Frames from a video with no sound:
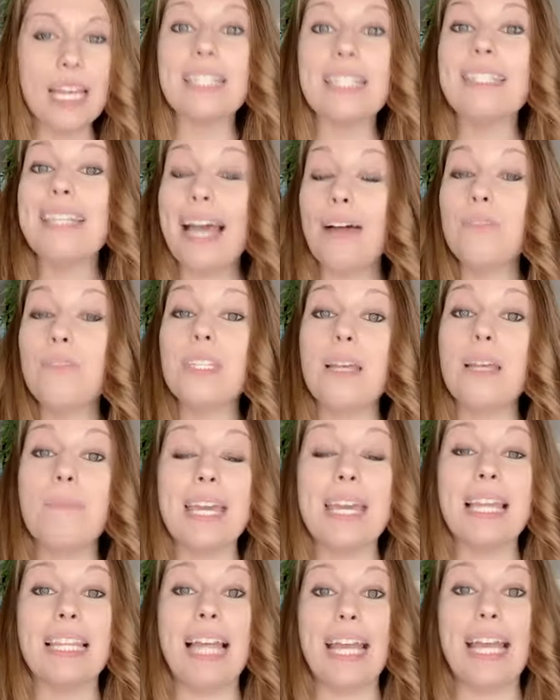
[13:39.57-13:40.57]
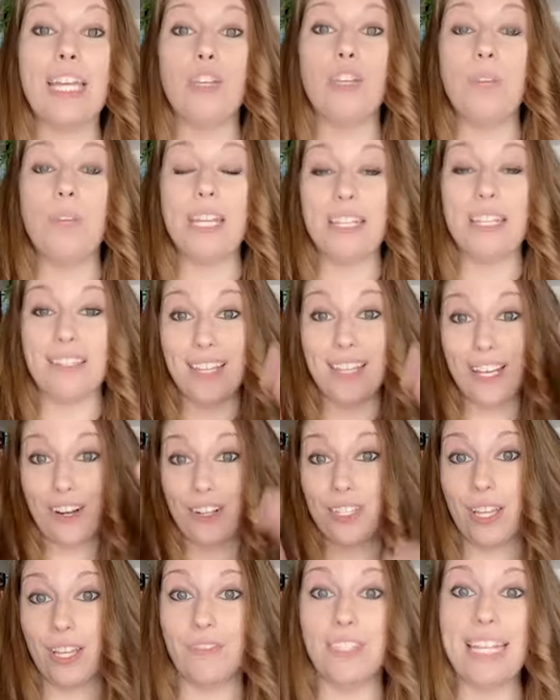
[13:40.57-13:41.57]
it sounds to me like you need to sit
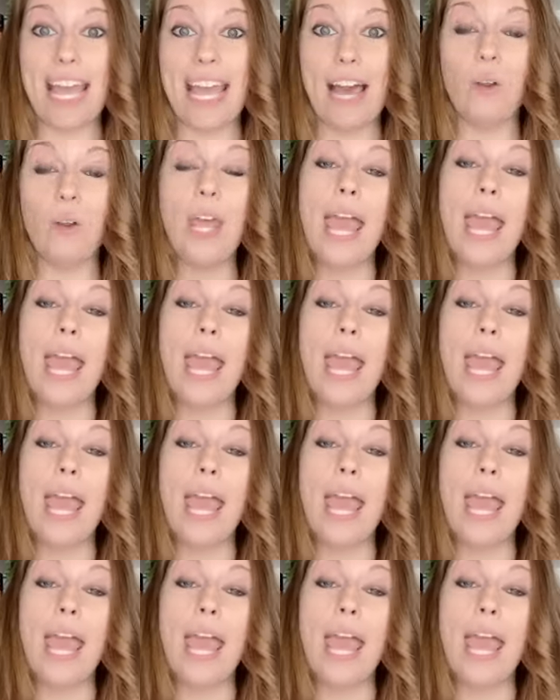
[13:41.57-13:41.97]
yourself down